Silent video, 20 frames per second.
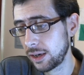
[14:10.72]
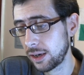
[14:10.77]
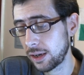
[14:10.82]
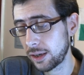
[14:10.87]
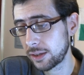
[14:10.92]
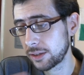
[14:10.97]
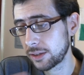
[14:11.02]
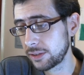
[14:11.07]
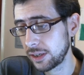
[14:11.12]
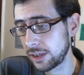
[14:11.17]

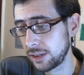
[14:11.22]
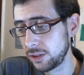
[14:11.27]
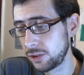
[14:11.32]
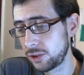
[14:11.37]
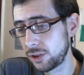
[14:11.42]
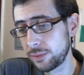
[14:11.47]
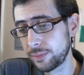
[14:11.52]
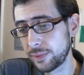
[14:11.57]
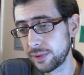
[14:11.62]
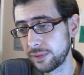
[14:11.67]
like I say,
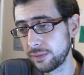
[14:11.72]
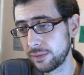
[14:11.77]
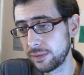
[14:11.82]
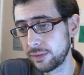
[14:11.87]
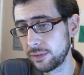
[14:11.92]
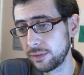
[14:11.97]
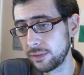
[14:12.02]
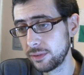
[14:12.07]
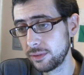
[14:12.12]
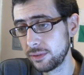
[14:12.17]
YouTube
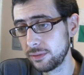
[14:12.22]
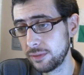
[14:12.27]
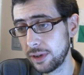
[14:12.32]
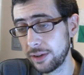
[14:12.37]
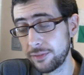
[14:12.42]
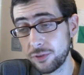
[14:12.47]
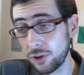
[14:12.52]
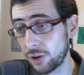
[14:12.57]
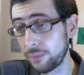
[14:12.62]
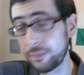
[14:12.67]

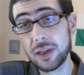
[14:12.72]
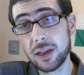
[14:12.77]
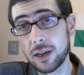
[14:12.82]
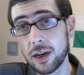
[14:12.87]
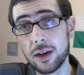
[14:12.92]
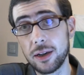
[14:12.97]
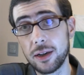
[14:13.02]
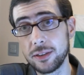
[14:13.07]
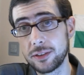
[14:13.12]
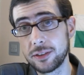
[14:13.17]
have not been
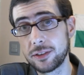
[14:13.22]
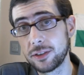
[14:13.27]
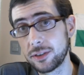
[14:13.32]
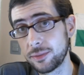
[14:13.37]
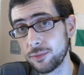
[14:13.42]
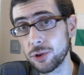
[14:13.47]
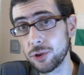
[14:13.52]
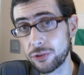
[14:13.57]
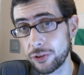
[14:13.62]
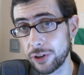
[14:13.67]
kind to
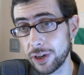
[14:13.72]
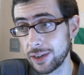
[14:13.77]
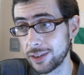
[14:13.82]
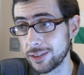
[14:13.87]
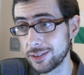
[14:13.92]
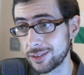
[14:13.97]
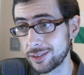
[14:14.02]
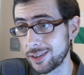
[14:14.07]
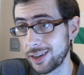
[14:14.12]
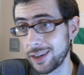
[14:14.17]
small
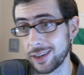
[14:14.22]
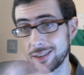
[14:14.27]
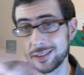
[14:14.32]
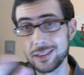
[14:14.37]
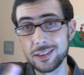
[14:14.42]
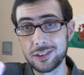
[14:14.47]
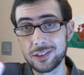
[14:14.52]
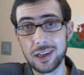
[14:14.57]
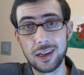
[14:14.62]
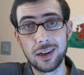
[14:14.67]
creators like
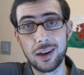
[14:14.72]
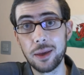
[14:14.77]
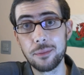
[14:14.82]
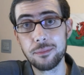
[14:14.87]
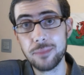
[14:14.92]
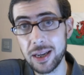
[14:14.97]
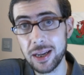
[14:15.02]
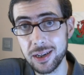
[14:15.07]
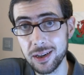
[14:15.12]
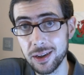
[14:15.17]
this channel,
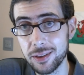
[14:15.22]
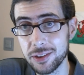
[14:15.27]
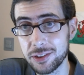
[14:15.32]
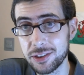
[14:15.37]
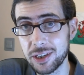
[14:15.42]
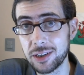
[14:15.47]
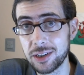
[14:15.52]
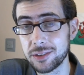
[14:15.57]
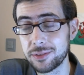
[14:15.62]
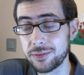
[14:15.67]
like many other
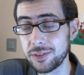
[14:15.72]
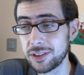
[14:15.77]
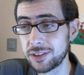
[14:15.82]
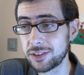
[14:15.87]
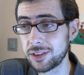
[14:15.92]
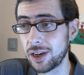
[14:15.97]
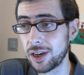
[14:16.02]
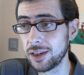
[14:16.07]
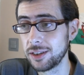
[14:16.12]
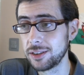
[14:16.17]
channels of this
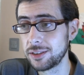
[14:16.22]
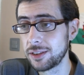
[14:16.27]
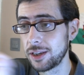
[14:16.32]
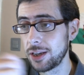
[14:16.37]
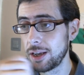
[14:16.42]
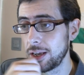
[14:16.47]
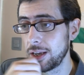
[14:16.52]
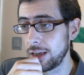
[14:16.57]
size,